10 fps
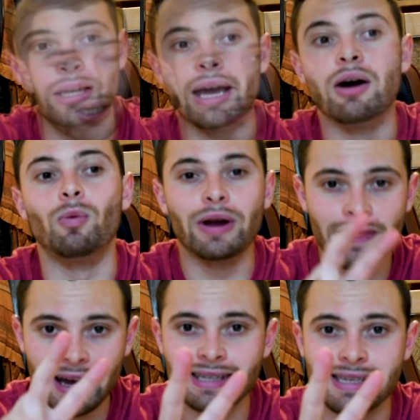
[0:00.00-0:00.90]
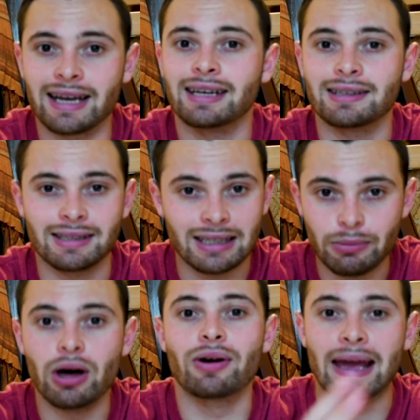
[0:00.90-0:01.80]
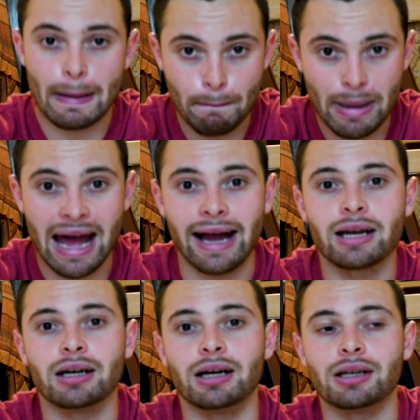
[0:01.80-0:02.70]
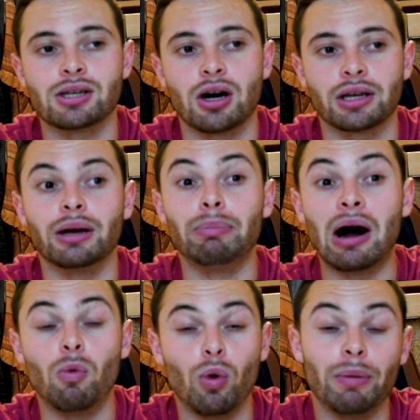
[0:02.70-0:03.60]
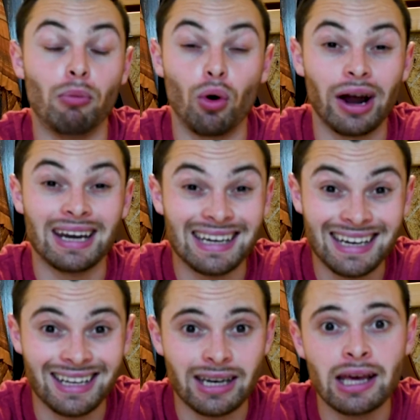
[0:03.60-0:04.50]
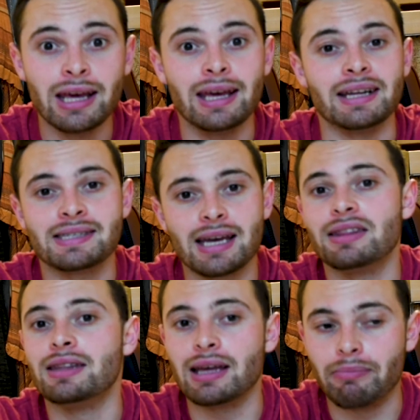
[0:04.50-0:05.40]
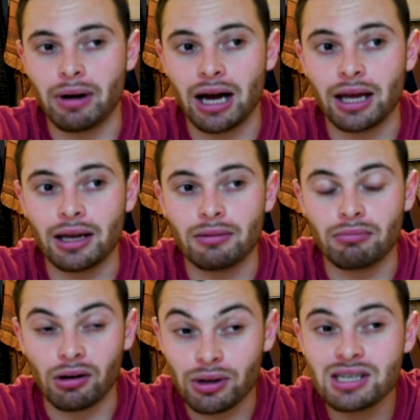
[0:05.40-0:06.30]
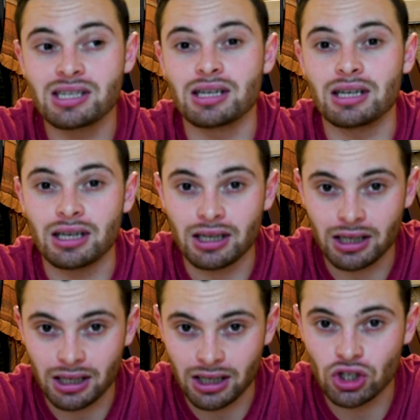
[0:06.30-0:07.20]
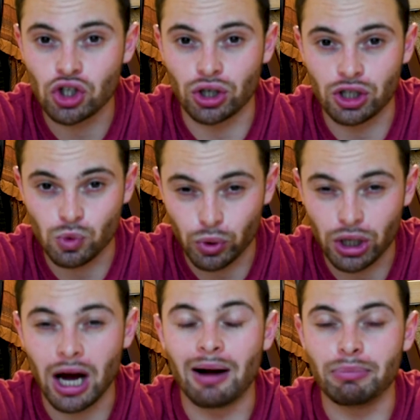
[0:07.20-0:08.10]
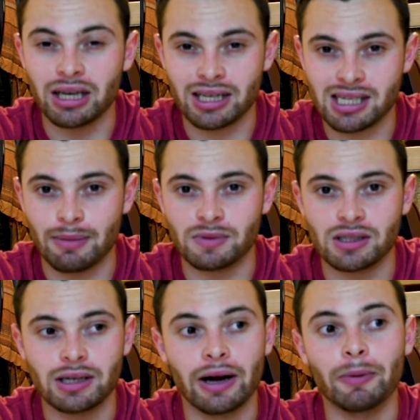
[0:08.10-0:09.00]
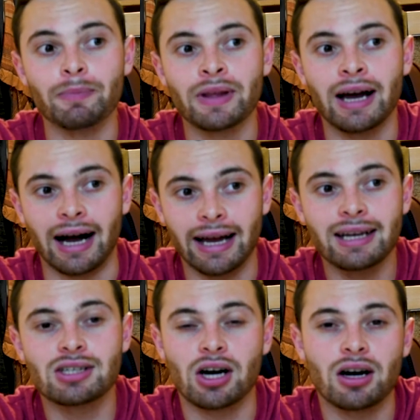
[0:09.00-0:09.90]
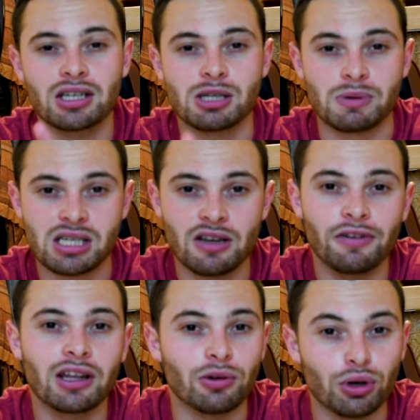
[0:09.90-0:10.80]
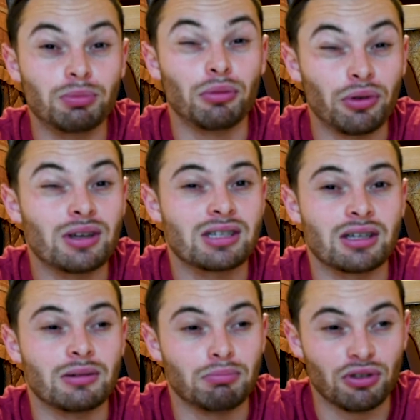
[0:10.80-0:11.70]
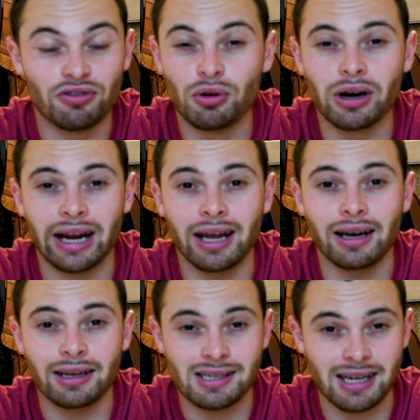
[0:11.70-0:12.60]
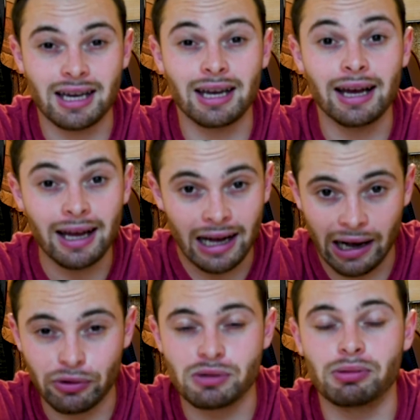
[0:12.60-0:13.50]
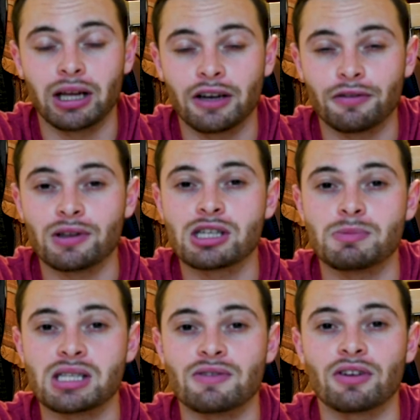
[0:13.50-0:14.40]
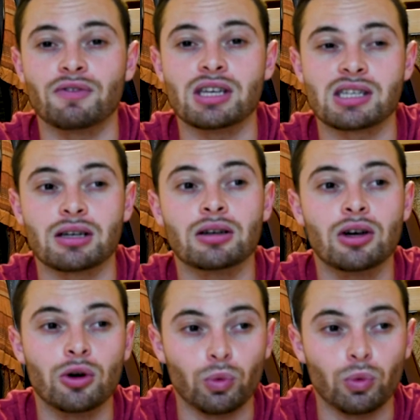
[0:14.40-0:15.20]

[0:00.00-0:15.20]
Now, when that second email came back talking about what more I needed, it said that my Movista insurance would not be accepted. Now, I had talked specifically with Movista beforehand saying I was applying for this specific visa.